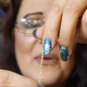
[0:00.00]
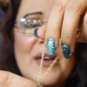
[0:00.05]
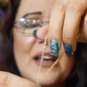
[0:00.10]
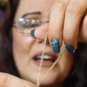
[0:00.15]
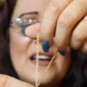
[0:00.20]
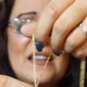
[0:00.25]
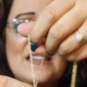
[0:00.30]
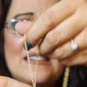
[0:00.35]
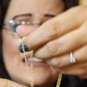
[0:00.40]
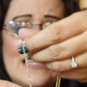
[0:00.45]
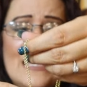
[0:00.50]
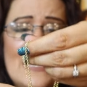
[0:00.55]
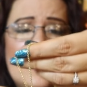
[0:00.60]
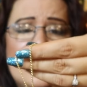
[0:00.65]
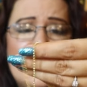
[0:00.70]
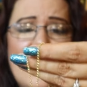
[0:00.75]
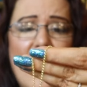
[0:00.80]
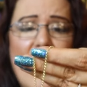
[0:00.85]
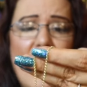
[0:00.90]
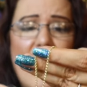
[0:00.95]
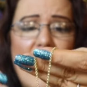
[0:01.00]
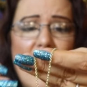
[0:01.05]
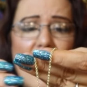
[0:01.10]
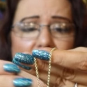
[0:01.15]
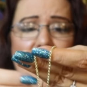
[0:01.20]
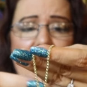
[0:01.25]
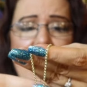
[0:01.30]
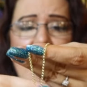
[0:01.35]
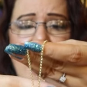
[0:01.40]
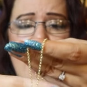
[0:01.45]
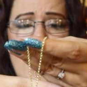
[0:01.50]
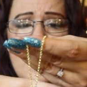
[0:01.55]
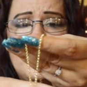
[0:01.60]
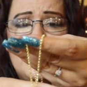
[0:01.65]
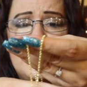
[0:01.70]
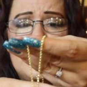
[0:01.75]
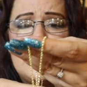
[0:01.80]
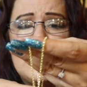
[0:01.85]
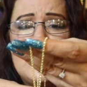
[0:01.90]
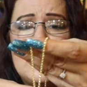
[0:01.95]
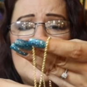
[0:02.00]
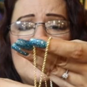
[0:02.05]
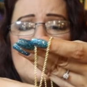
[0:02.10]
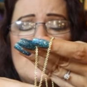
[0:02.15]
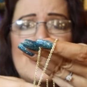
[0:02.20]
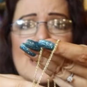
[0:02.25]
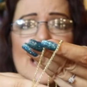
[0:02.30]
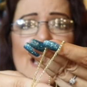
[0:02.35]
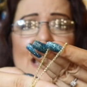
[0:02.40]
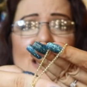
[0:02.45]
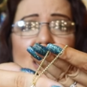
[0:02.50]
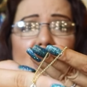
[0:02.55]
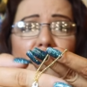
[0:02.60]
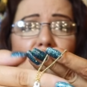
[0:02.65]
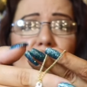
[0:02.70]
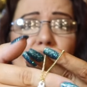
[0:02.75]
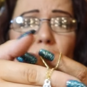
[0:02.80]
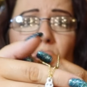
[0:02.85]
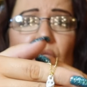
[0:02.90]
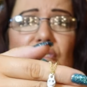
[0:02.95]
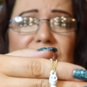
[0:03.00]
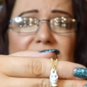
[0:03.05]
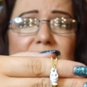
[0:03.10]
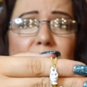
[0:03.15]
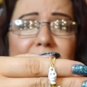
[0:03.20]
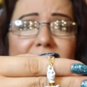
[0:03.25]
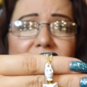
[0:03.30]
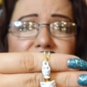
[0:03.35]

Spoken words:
Because these are absolutely gorgeous. I was